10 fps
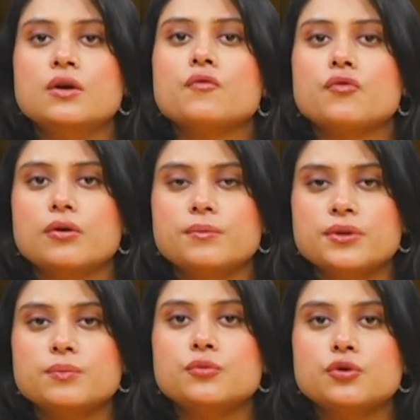From
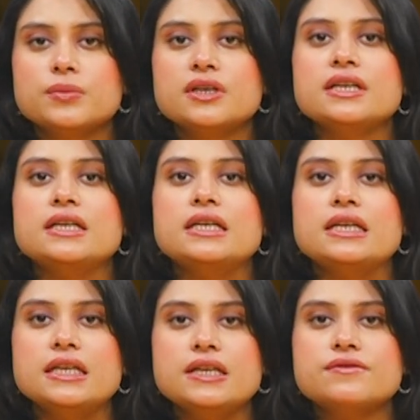the moment he
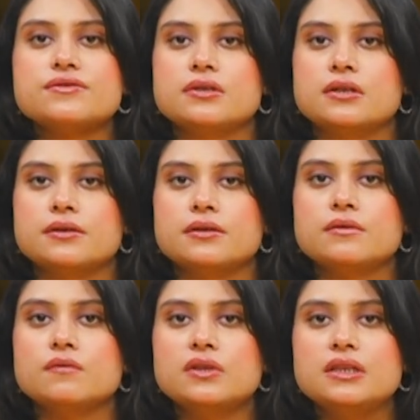leaves
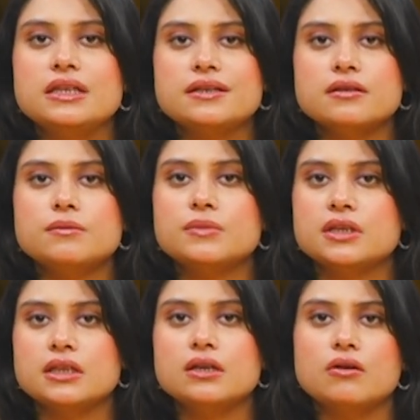London with little
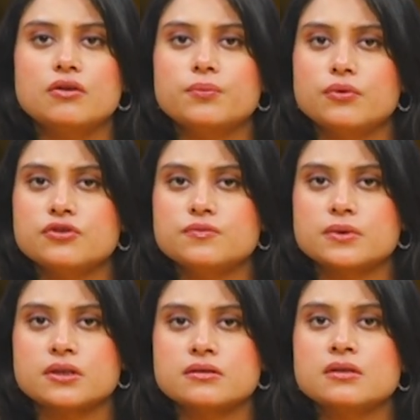money or
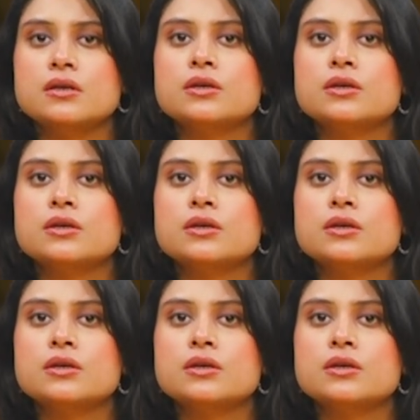prospects,